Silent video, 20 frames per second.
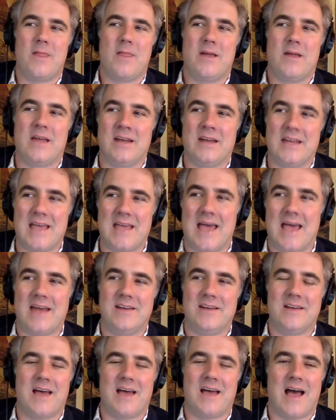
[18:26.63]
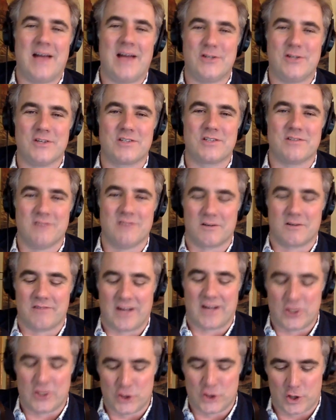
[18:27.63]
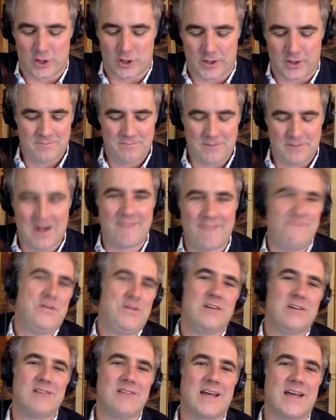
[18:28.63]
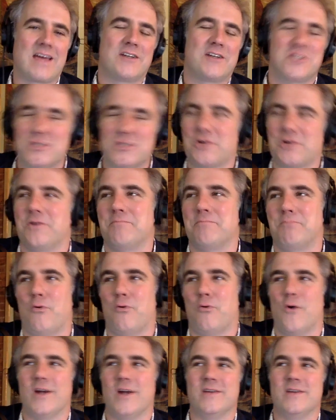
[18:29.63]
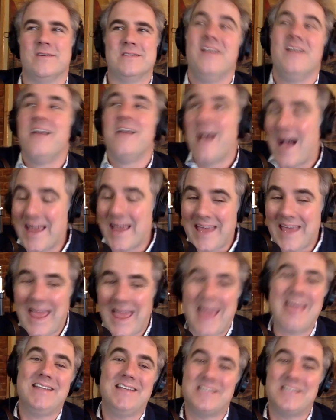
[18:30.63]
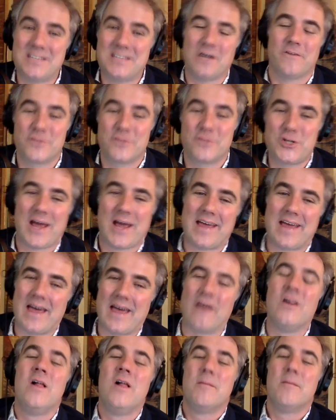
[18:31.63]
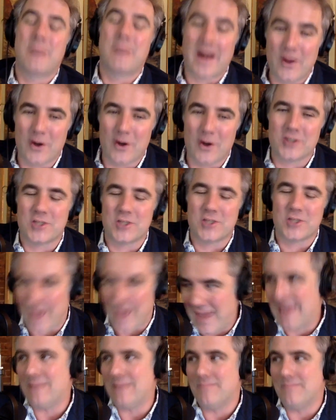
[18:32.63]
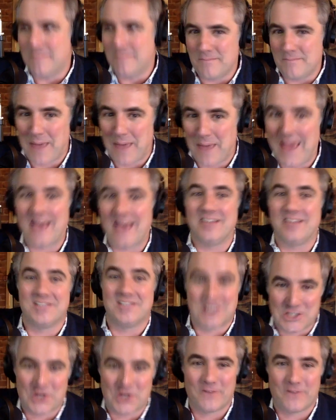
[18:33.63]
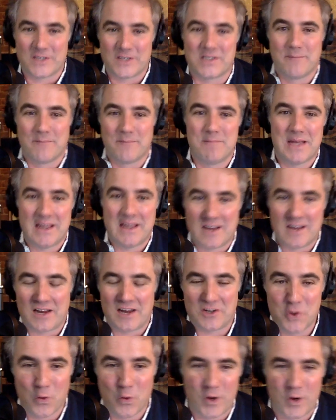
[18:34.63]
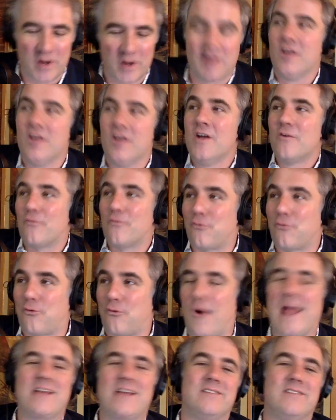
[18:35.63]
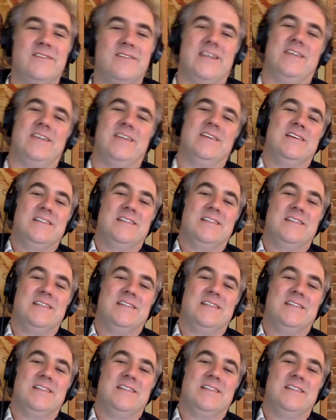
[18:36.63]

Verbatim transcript: in the end, I just looked like a jerk. But I feel like at a certain point, I hate self checkout, but I also hate bad service and being ignored. Frankly,